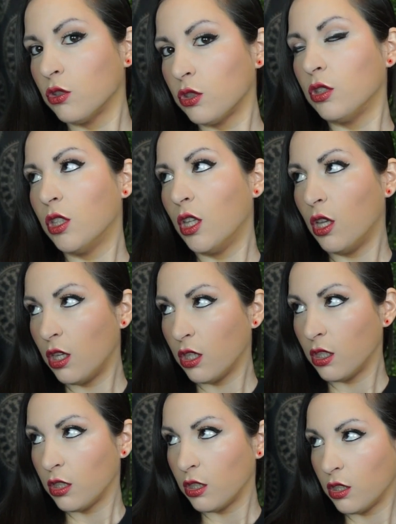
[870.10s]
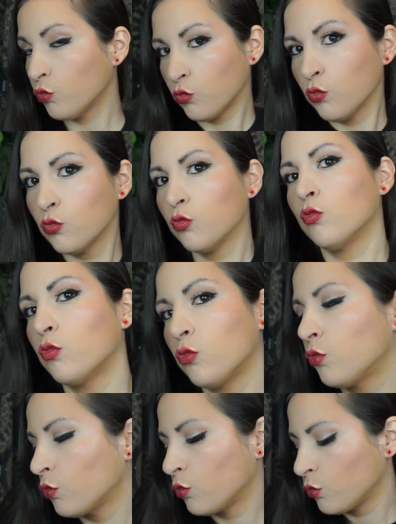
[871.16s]
lips are on,
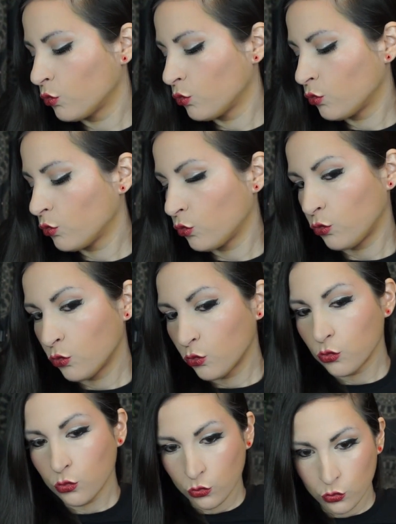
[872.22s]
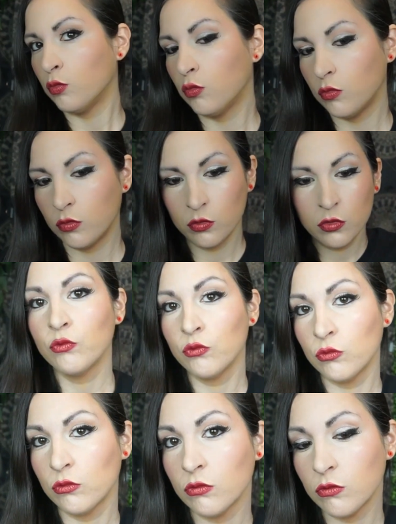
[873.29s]
and this is the finished
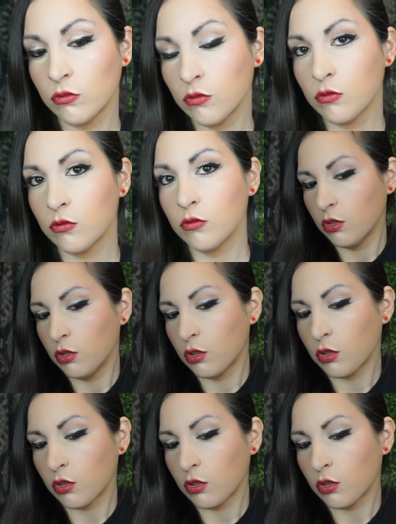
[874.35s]
look using no